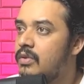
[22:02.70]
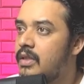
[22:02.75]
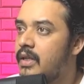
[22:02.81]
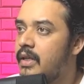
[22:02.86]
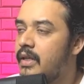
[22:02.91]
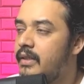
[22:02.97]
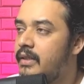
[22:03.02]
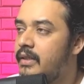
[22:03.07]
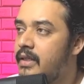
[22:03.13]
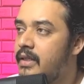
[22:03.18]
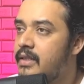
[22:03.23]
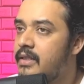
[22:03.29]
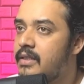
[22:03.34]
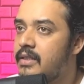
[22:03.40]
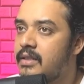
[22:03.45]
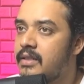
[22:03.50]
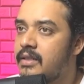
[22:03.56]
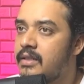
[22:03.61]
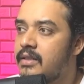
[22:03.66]
like
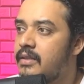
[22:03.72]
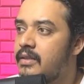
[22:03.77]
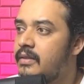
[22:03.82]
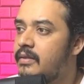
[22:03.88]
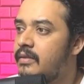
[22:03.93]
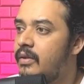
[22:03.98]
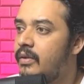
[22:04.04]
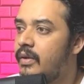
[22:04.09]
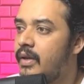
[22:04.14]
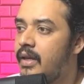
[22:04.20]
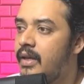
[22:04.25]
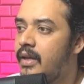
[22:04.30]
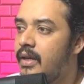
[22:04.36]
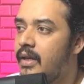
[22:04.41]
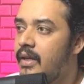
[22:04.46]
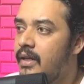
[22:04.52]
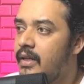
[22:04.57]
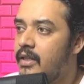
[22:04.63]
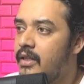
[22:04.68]
this. Okay,
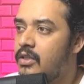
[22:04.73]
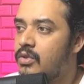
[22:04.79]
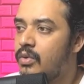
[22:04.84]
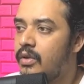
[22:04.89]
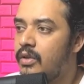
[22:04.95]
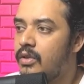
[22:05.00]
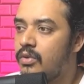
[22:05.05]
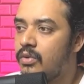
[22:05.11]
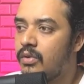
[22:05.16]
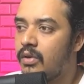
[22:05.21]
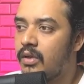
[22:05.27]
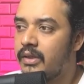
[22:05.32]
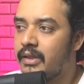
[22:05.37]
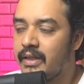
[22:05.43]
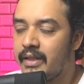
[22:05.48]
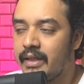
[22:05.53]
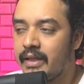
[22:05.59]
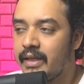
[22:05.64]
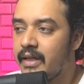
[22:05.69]
it's going to
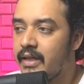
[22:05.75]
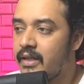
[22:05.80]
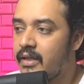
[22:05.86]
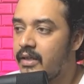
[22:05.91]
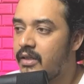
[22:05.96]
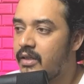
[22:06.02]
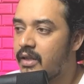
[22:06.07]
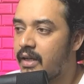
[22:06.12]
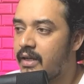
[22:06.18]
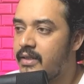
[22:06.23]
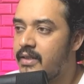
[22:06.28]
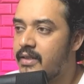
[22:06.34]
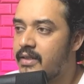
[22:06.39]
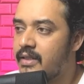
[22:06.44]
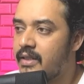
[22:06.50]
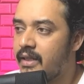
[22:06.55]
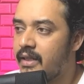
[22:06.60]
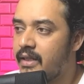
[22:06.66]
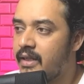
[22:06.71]
authenticate. I just
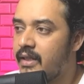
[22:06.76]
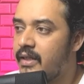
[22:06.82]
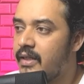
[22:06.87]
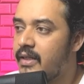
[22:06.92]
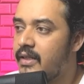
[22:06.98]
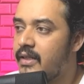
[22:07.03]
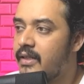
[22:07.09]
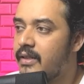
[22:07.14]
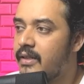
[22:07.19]
say connect.